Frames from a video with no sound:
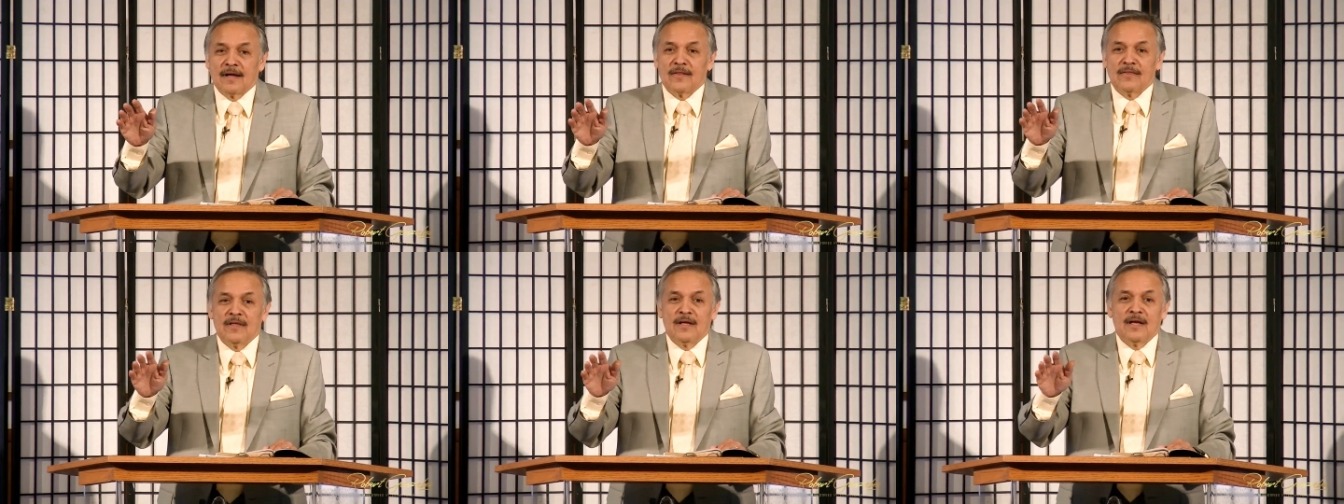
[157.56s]

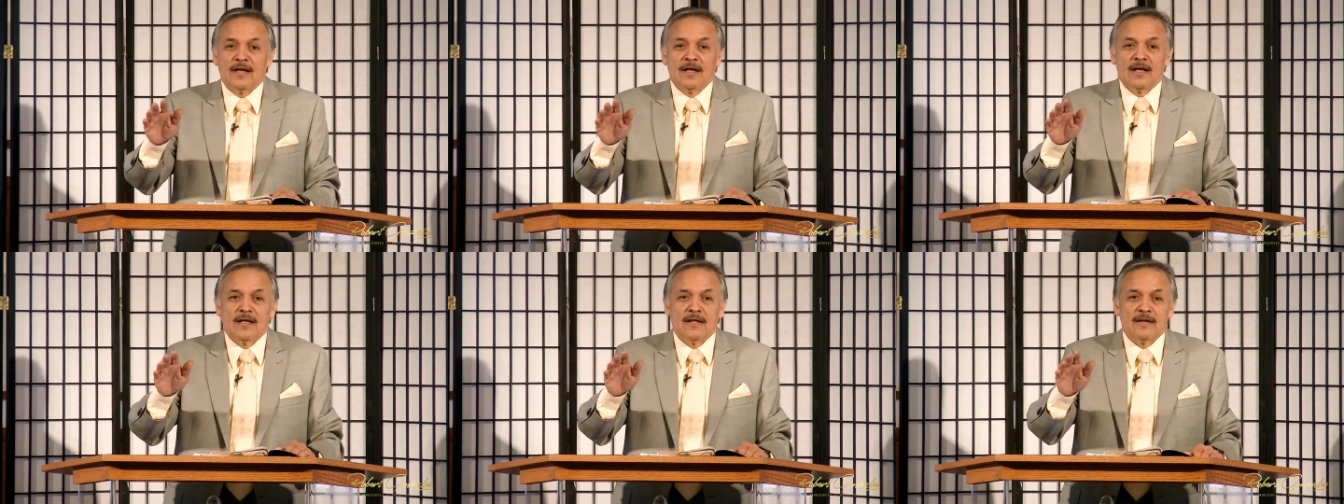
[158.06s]
and
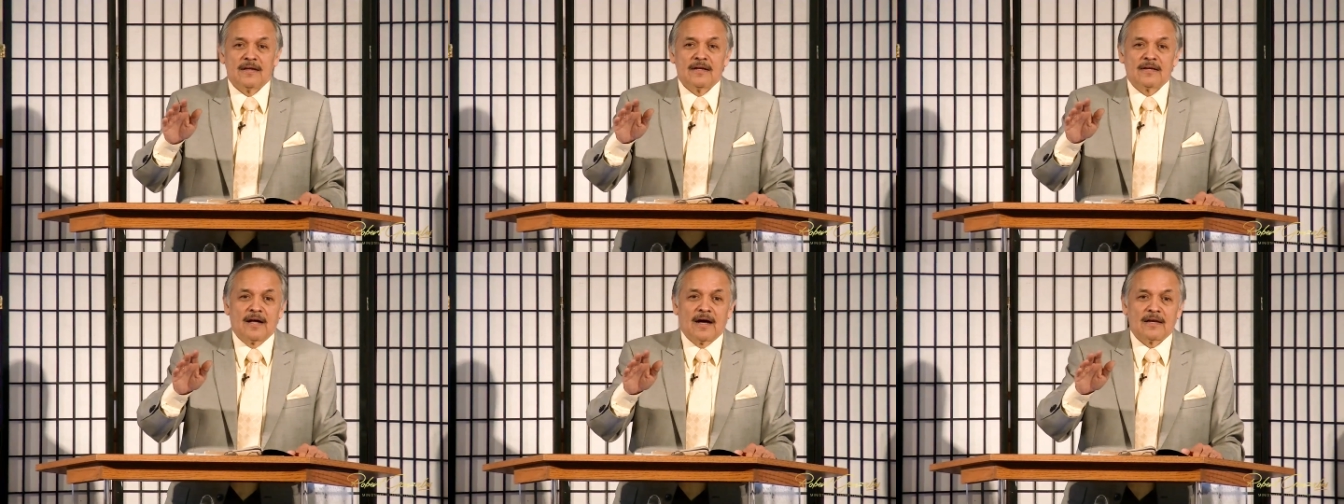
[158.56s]
then
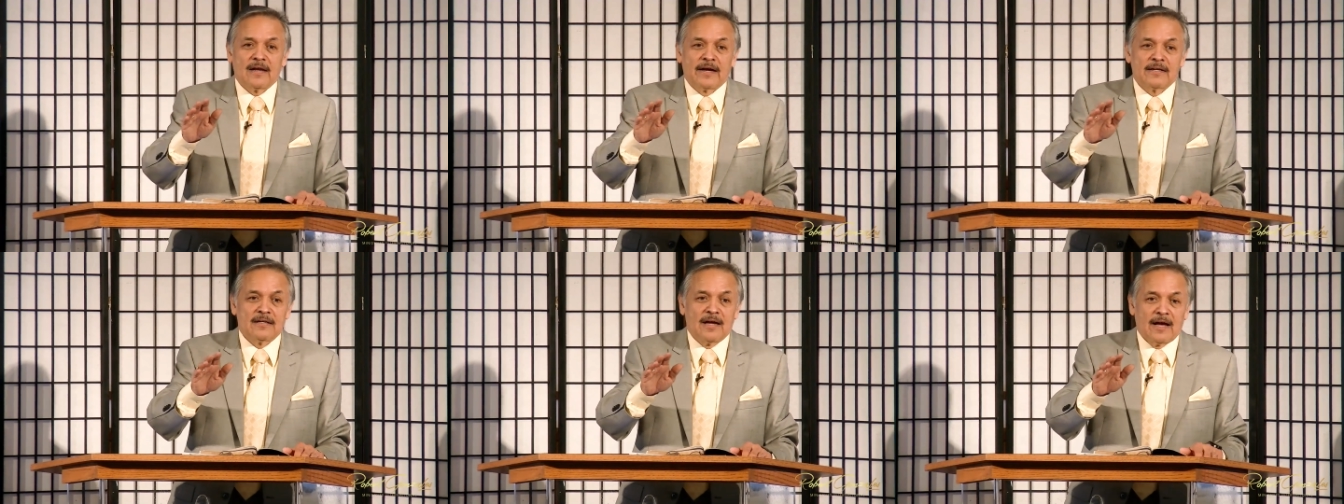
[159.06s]
it got
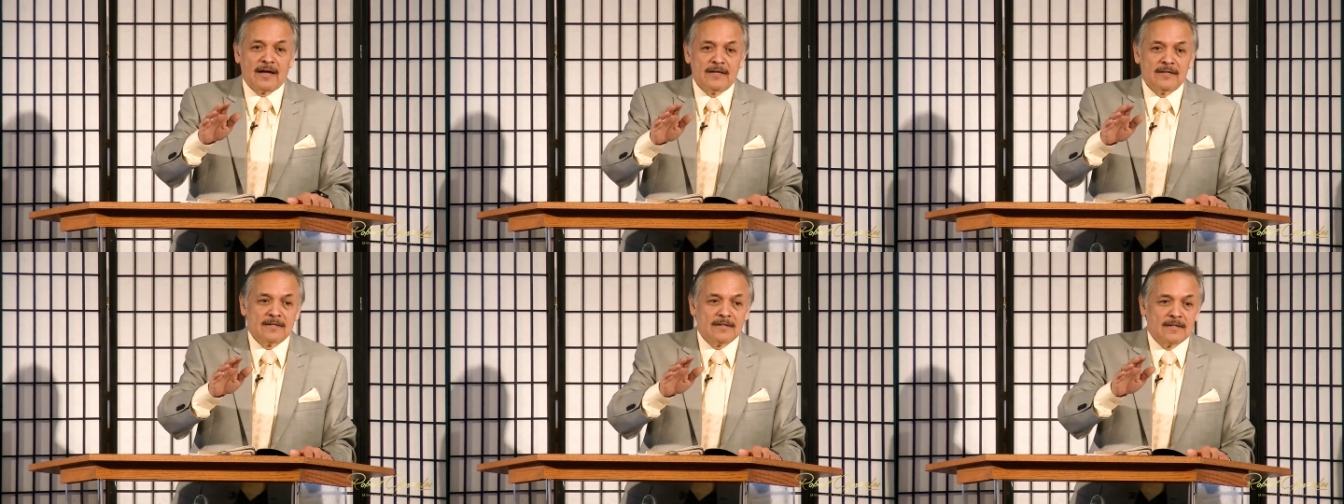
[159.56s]
like
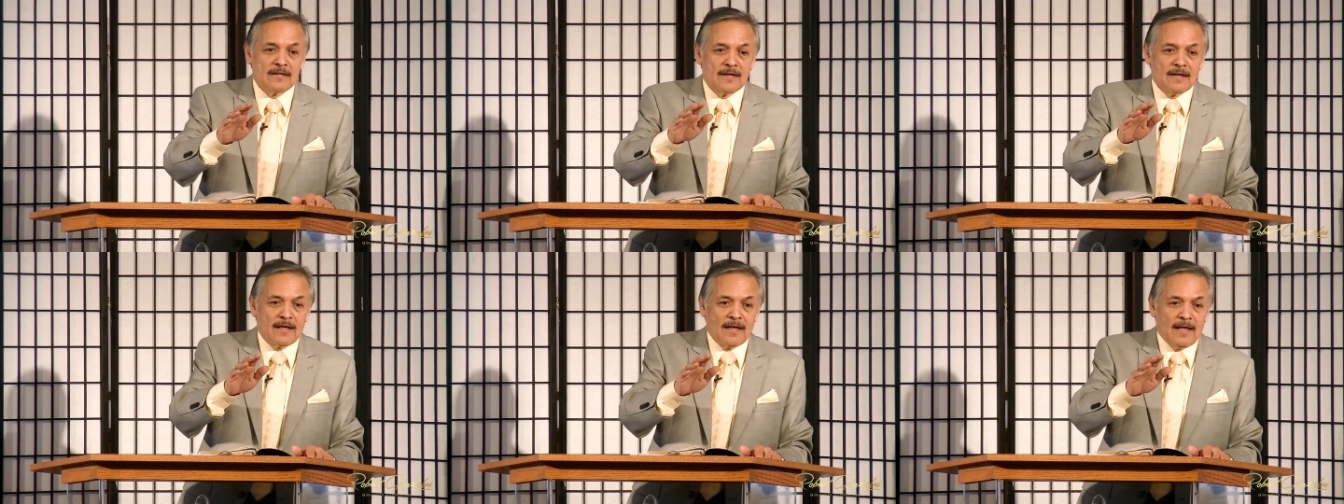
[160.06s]
night,
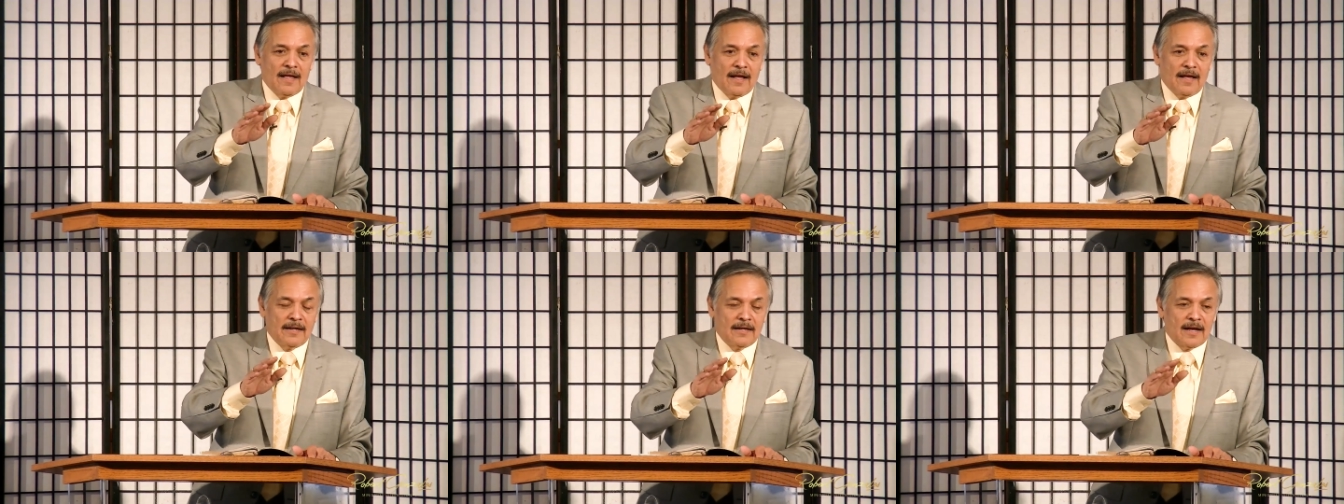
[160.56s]

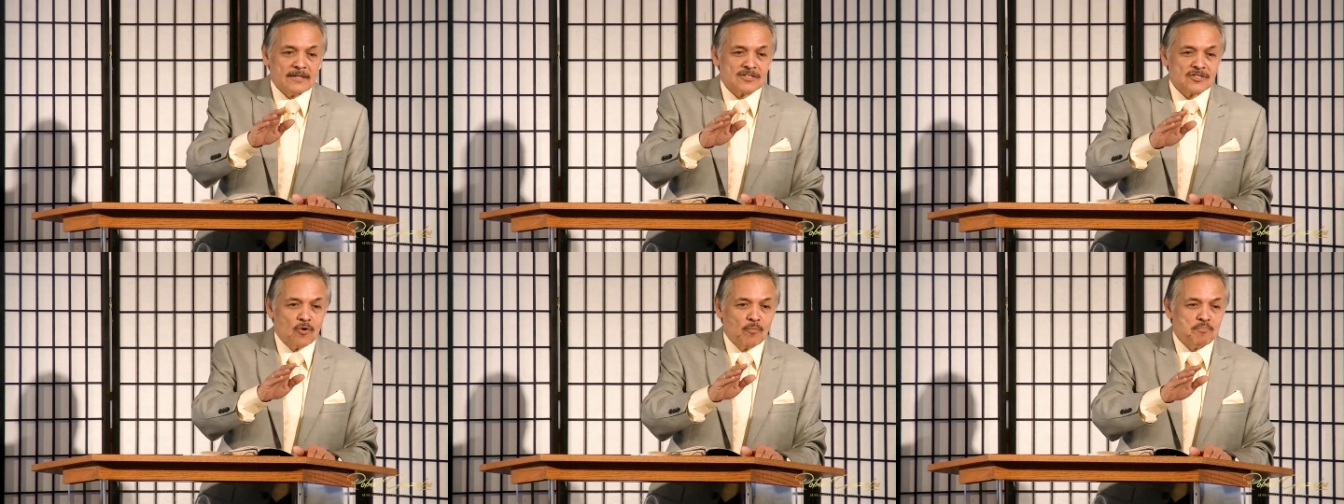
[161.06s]
and it got
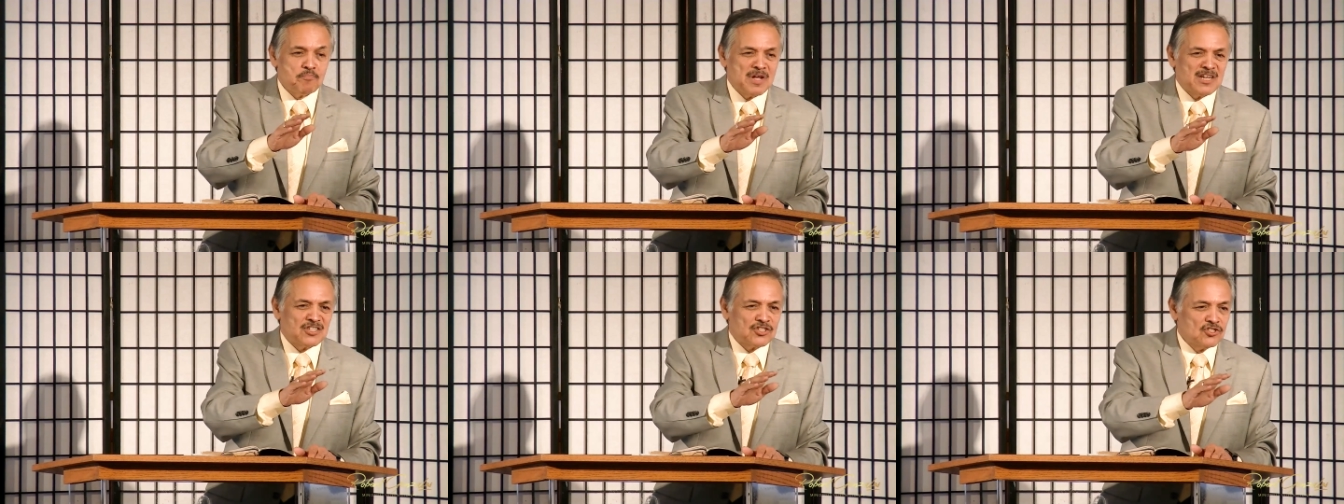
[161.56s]
so
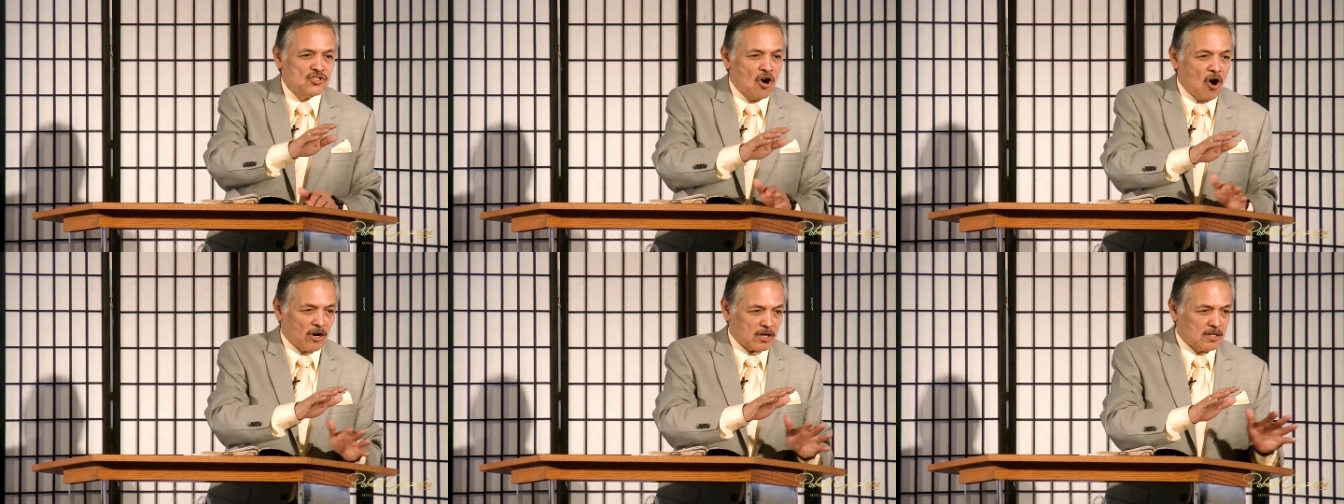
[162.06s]
pitch
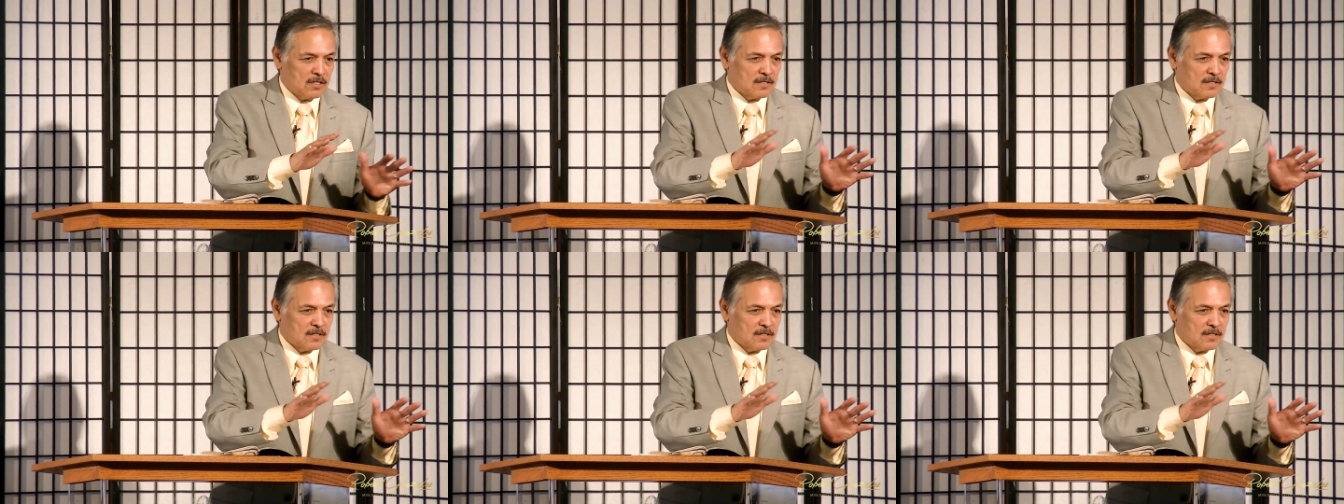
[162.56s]
dark